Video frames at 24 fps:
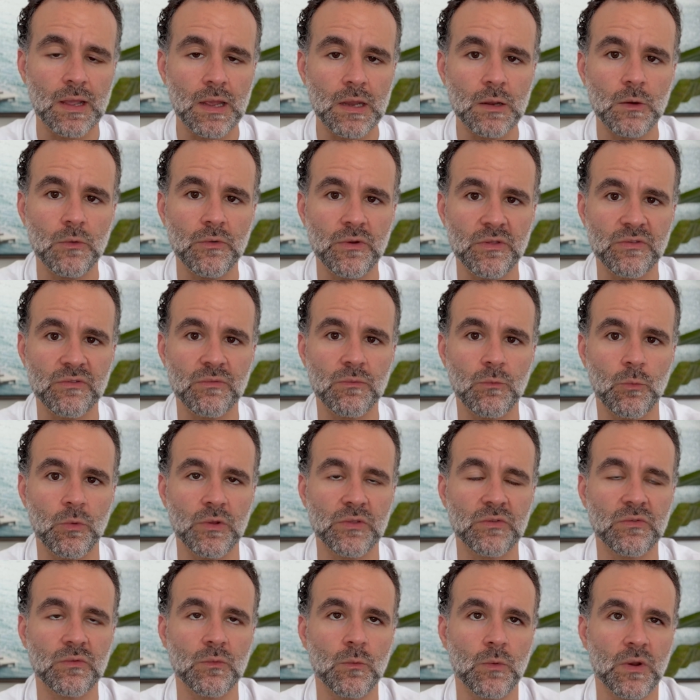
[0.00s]
I know
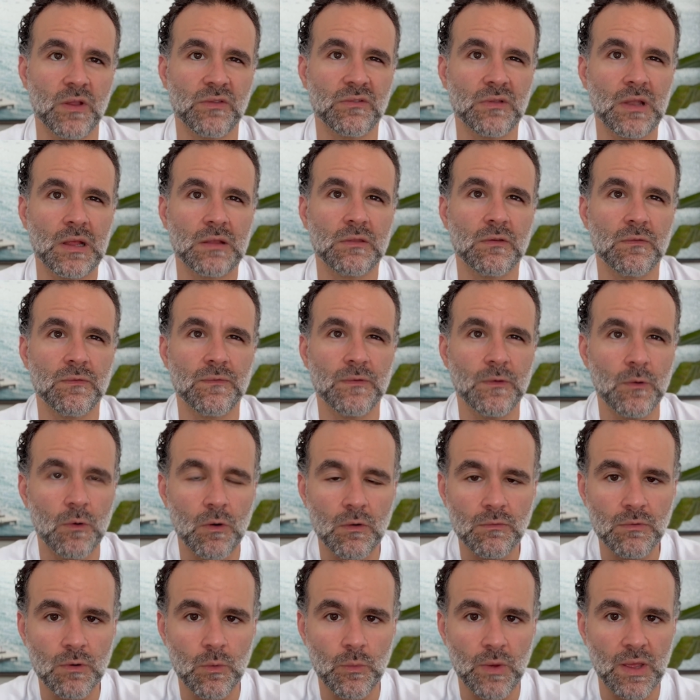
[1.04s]
what it's like to feel
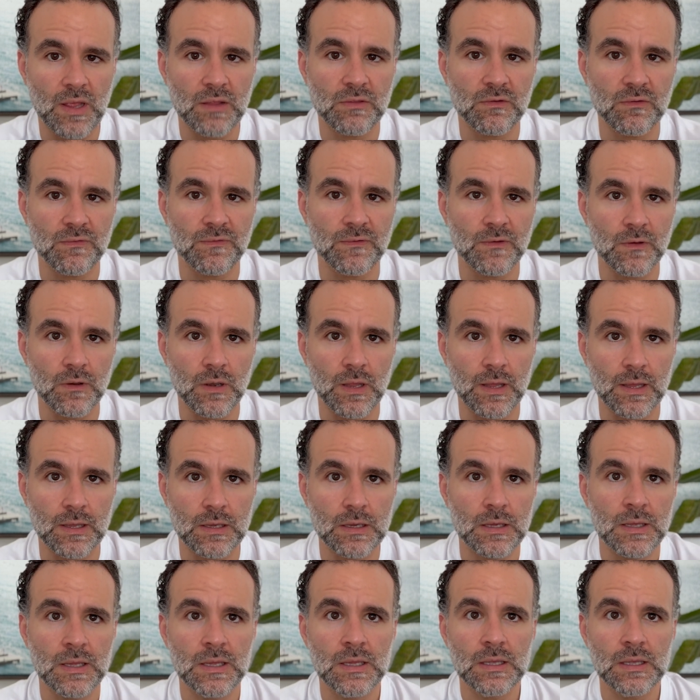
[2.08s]
overweight, to feel like